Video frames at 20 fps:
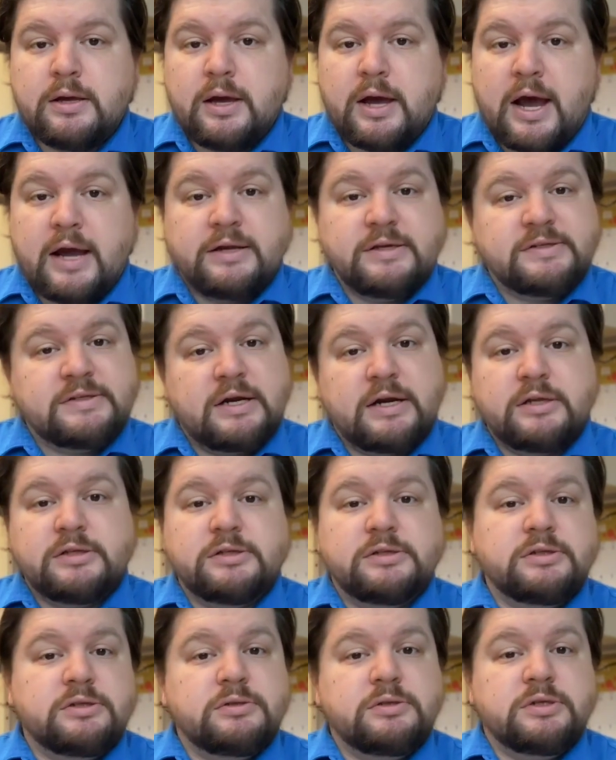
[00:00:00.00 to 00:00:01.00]
I decided
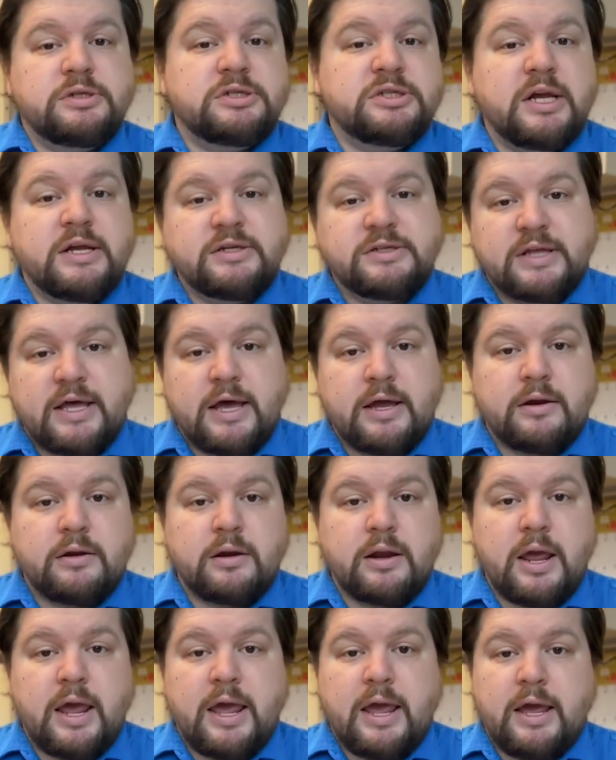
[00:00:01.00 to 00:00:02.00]
to change that.
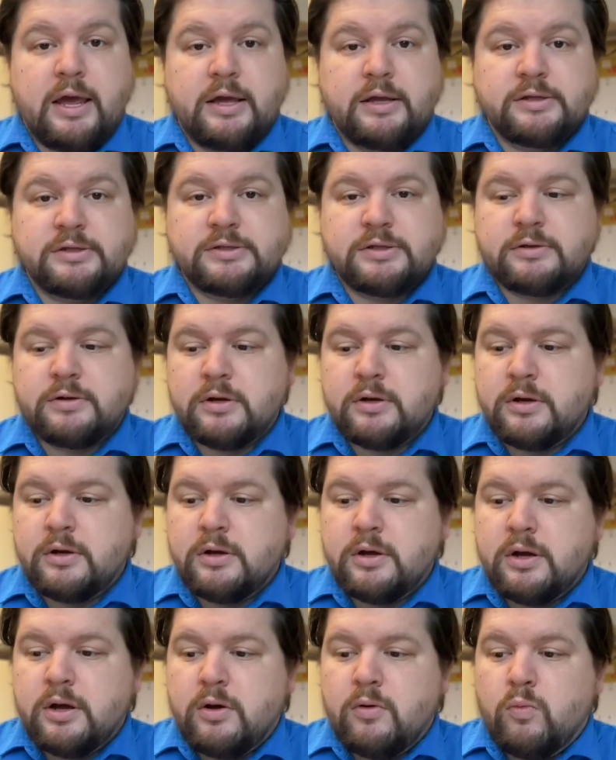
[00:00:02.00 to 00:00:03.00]
And
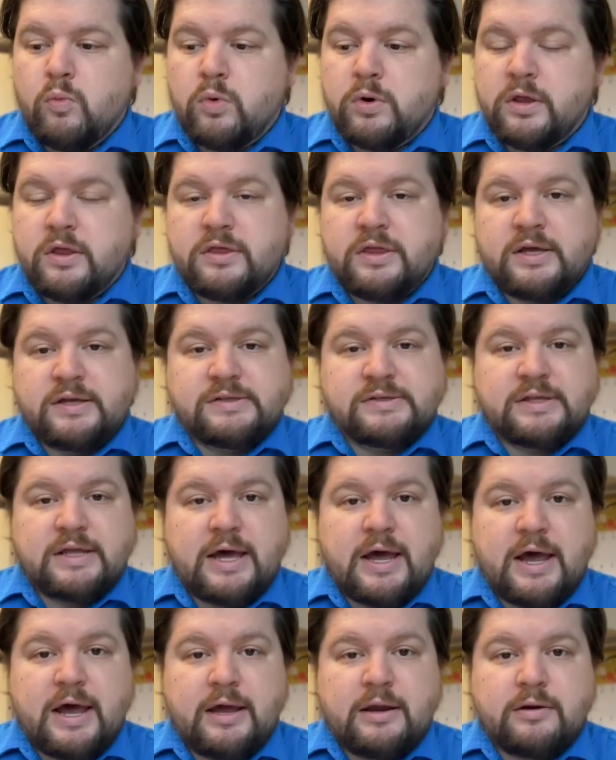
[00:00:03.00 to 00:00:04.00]
one of the things
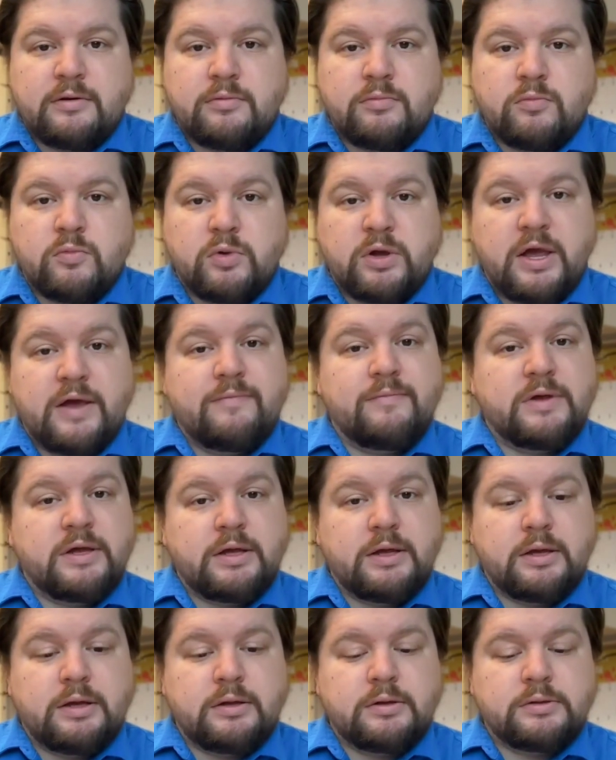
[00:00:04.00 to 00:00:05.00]
that gave
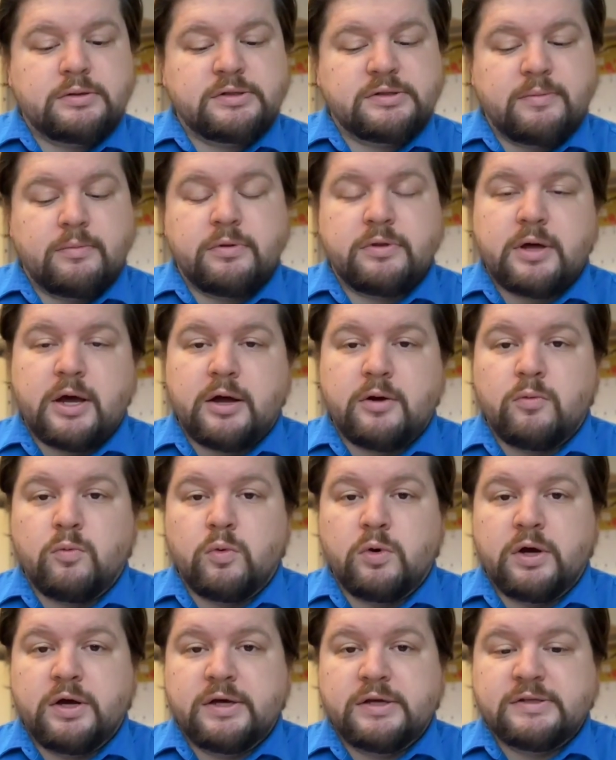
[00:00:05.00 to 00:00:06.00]
me some thought
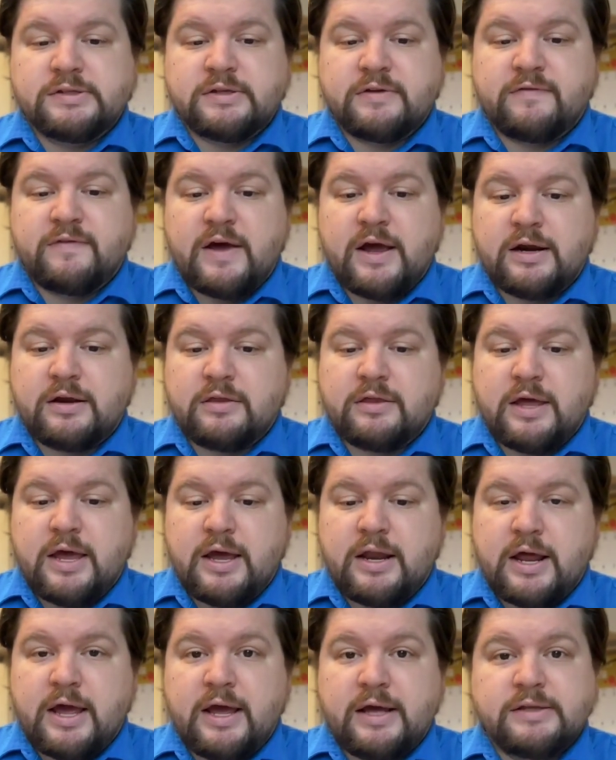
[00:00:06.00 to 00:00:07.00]
was the fact
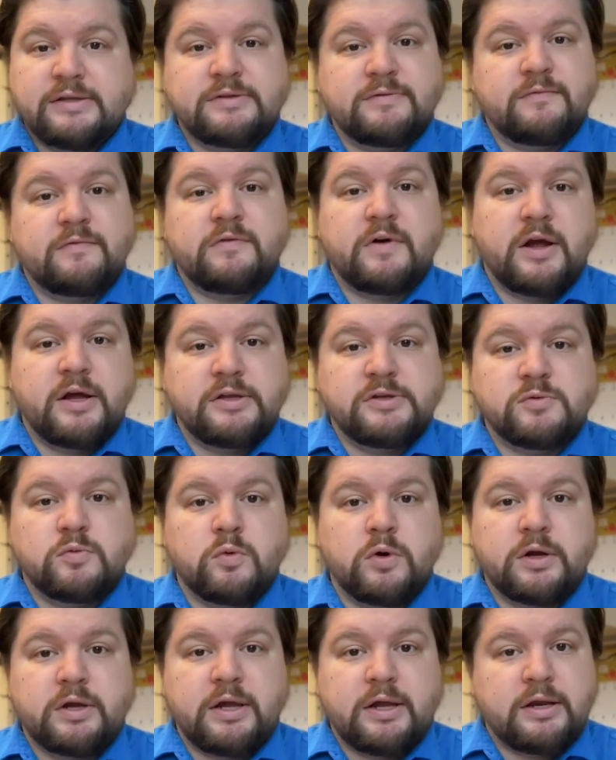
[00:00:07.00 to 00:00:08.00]
that I had some friends
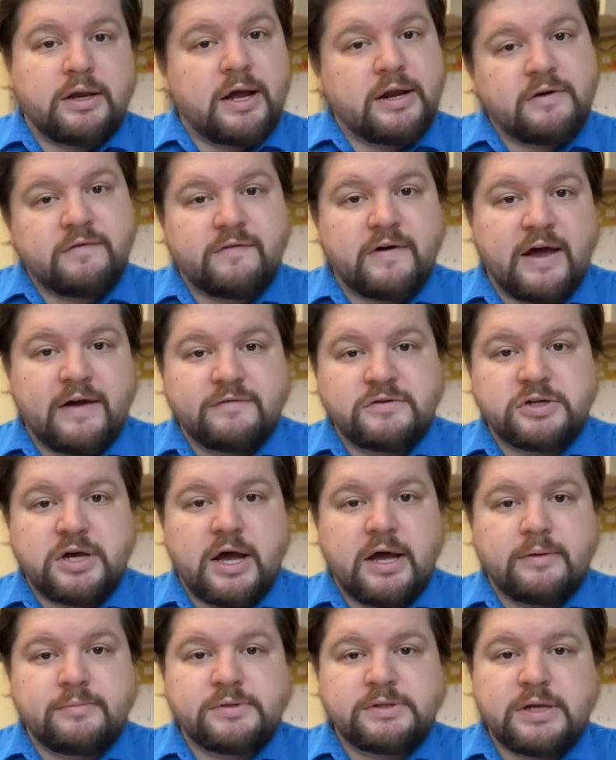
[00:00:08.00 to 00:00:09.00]
working 9-to-5
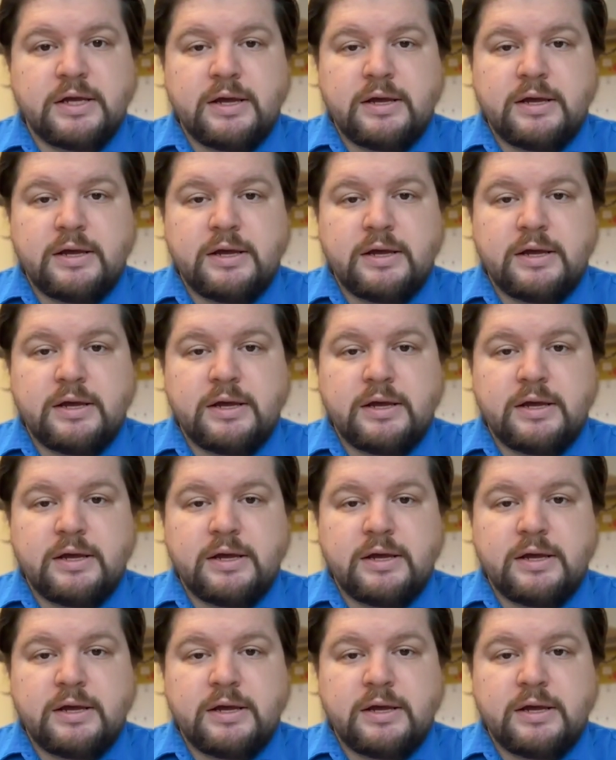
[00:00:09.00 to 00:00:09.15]
jobs.